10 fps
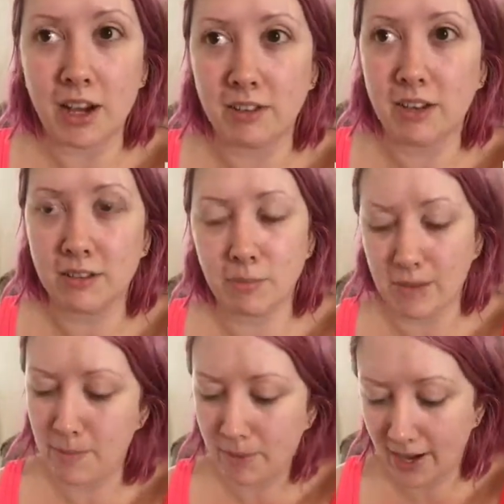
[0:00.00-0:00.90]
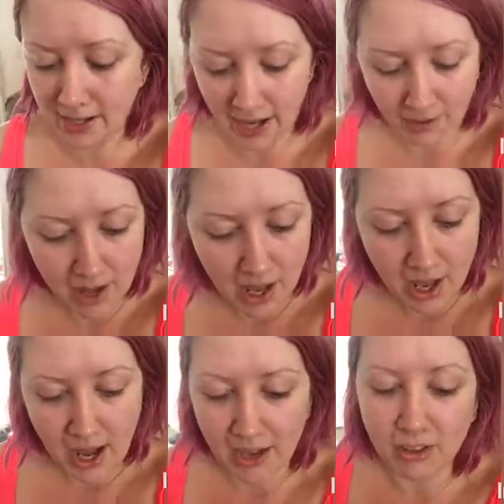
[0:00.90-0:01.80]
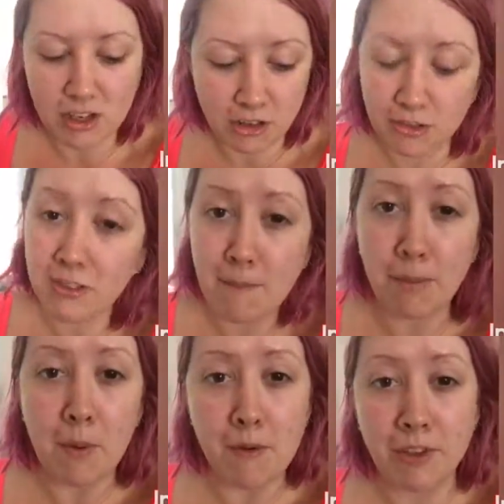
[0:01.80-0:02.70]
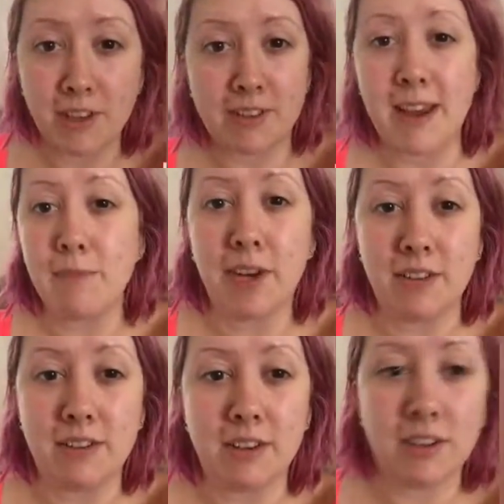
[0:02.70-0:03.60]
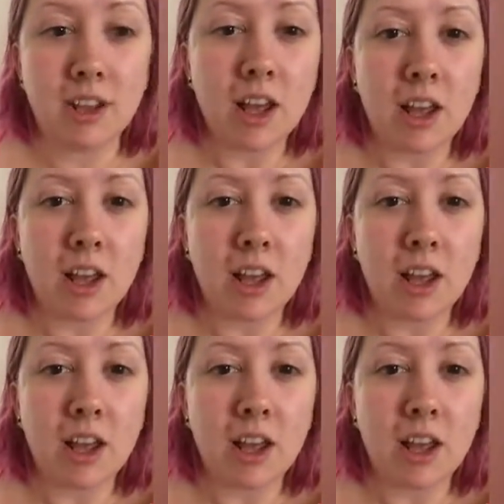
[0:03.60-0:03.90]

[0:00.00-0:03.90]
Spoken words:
It doesn't make me break out, and I use Simple for the same reason.